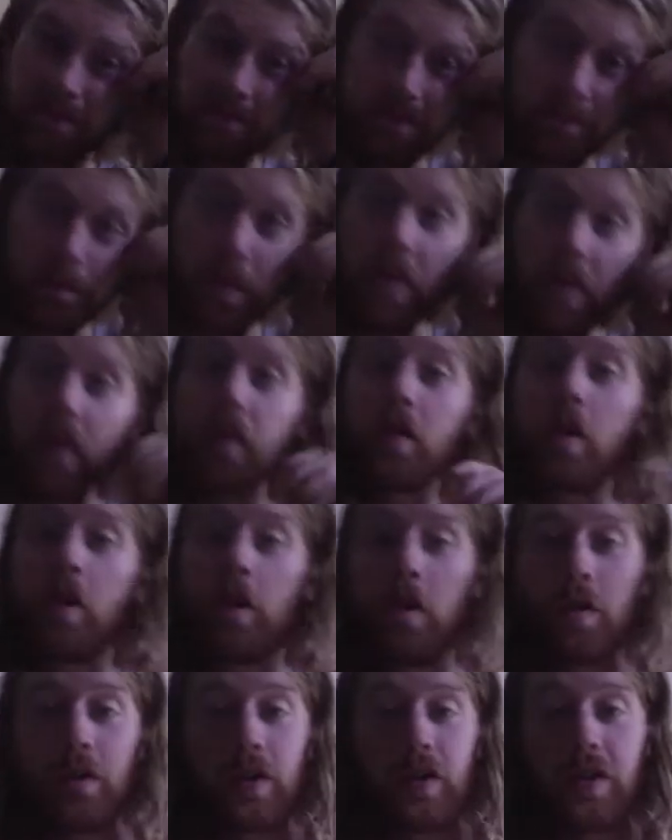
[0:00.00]
But on the
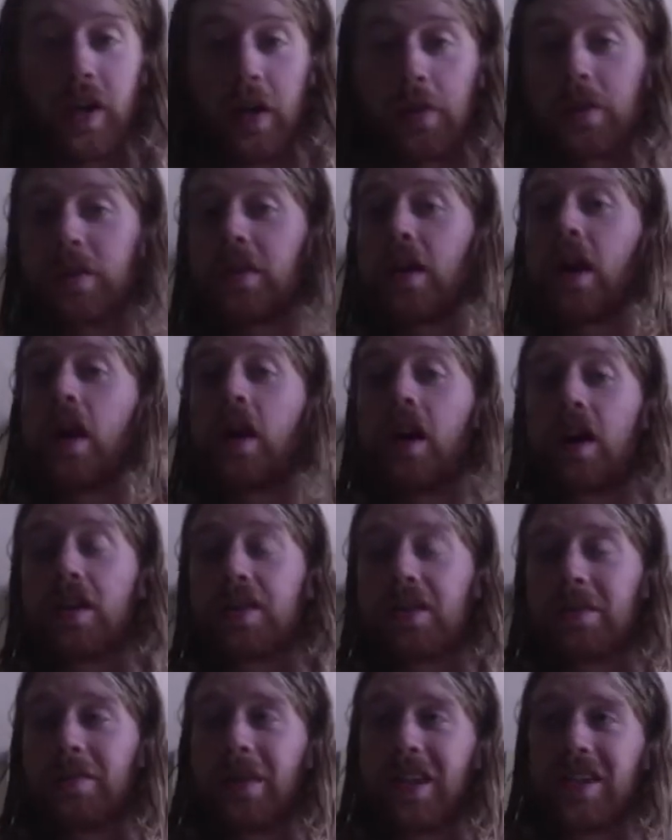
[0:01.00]
whole, the crowd was
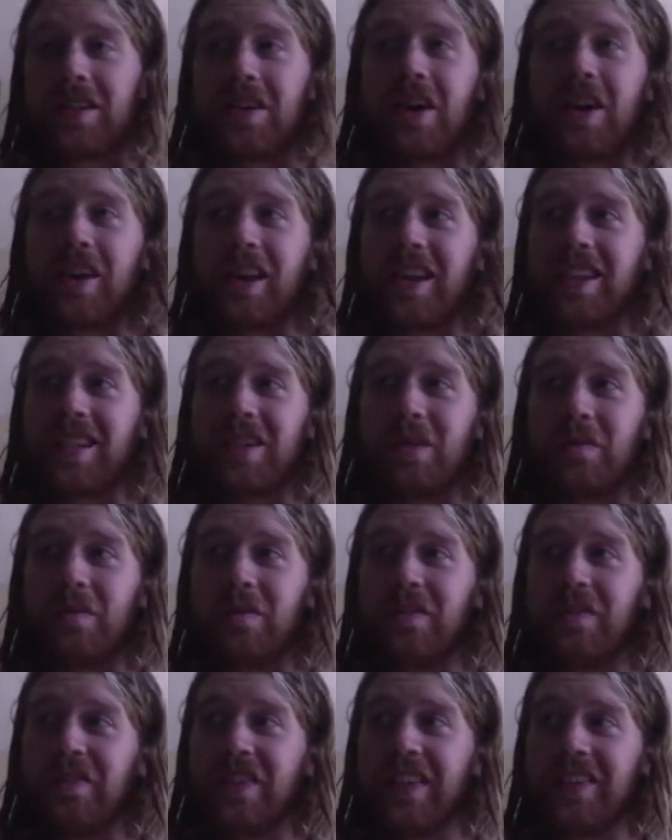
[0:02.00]
awesome. I saw like some
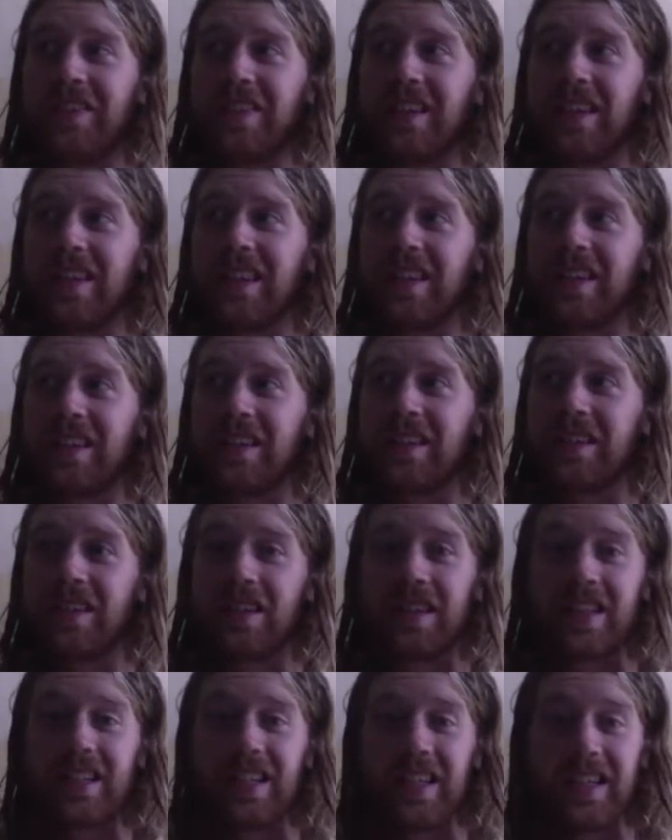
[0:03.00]
50 to
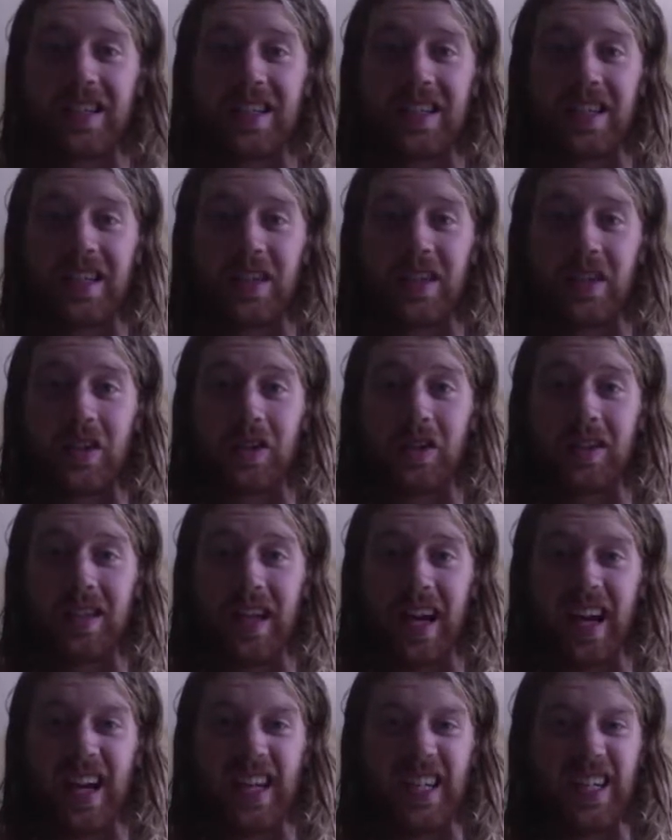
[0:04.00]
60-year-old
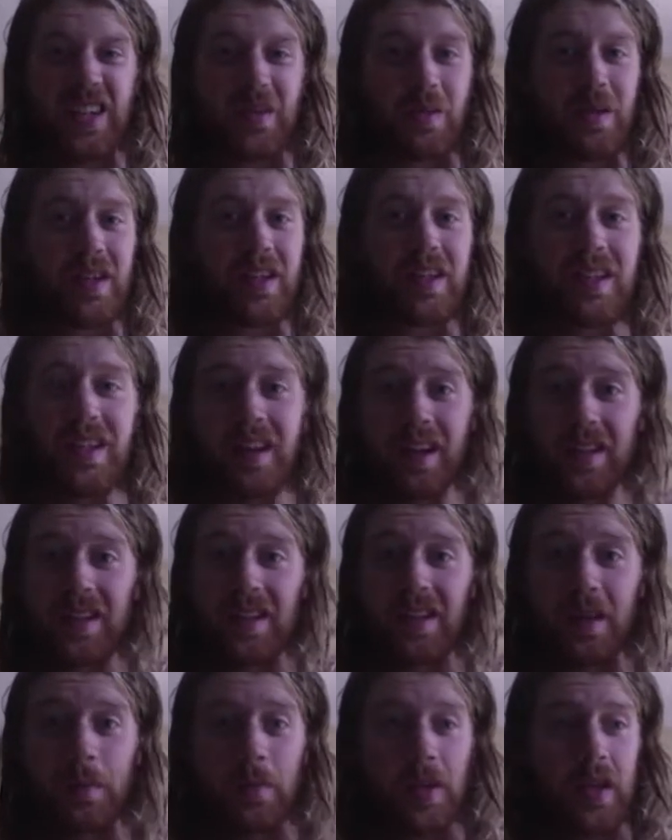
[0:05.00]
guy going nuts
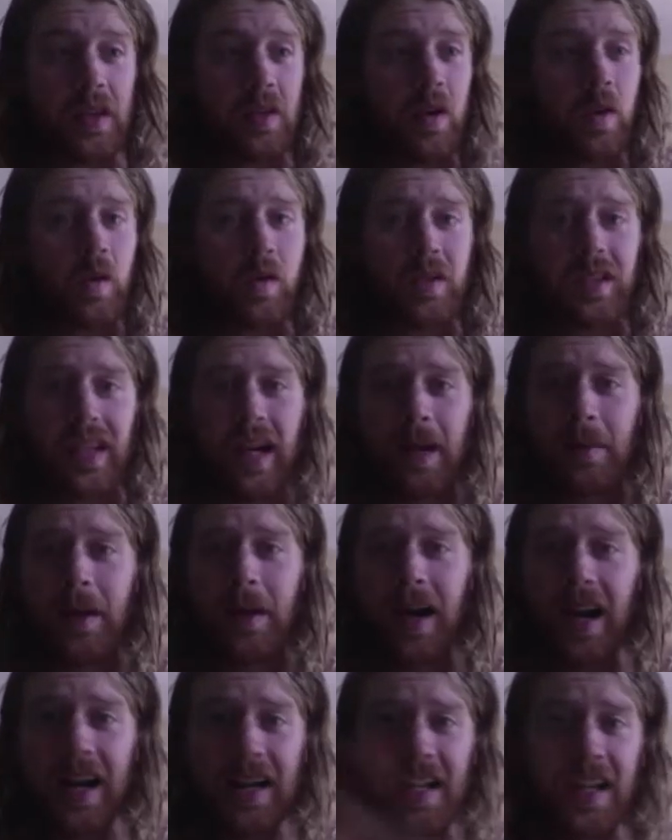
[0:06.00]
in the pit the whole time,
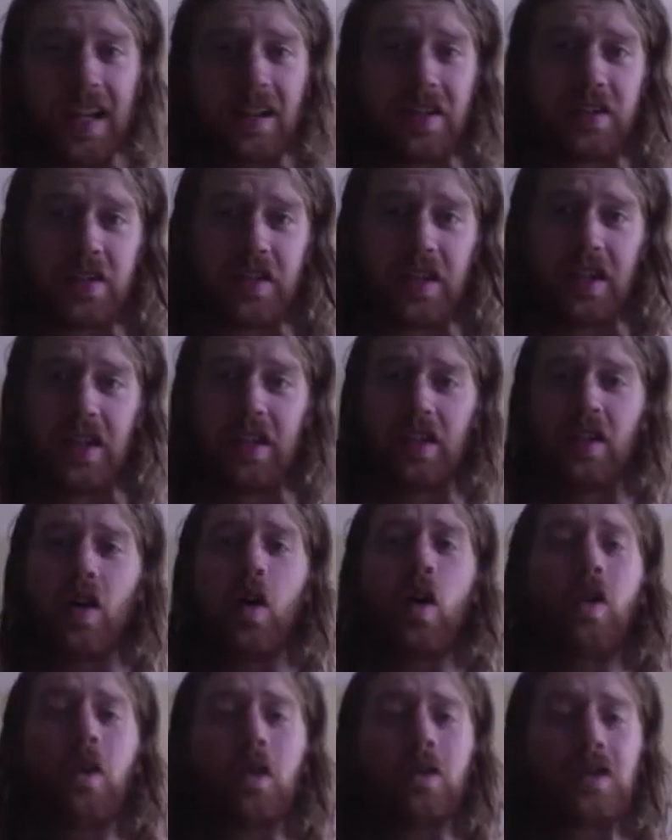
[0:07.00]
high energy the
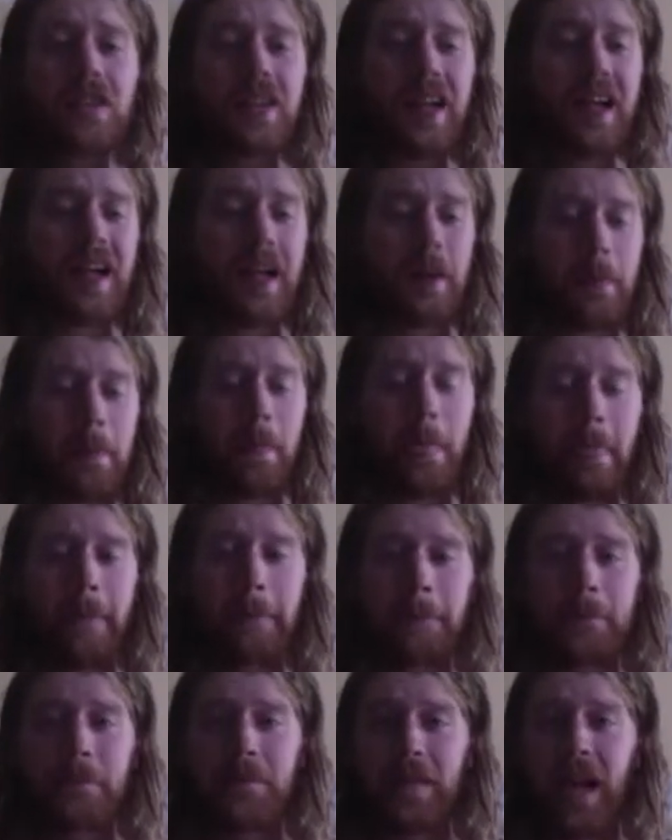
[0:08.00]
whole time.
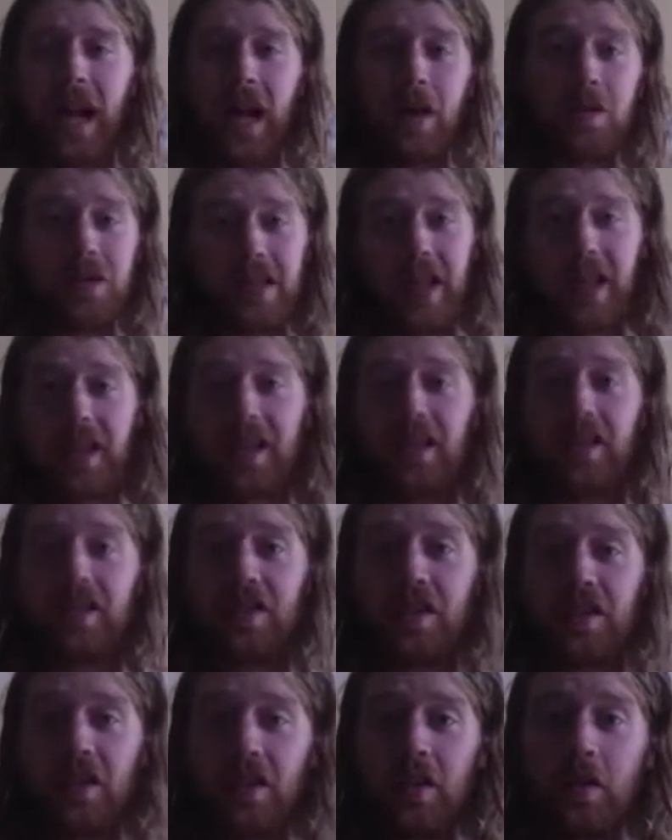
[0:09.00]
I was high
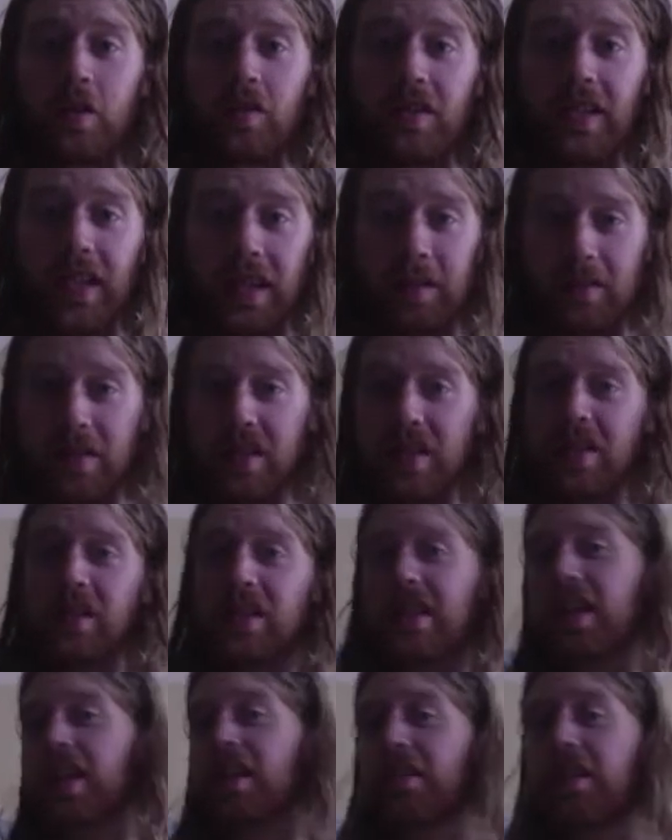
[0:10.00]
energy the whole time, just
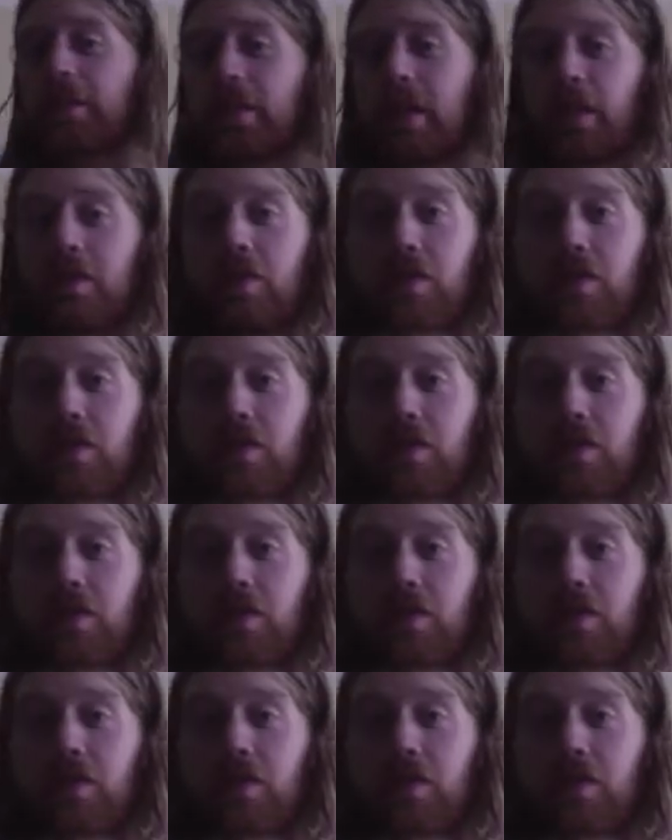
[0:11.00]
kind of in my own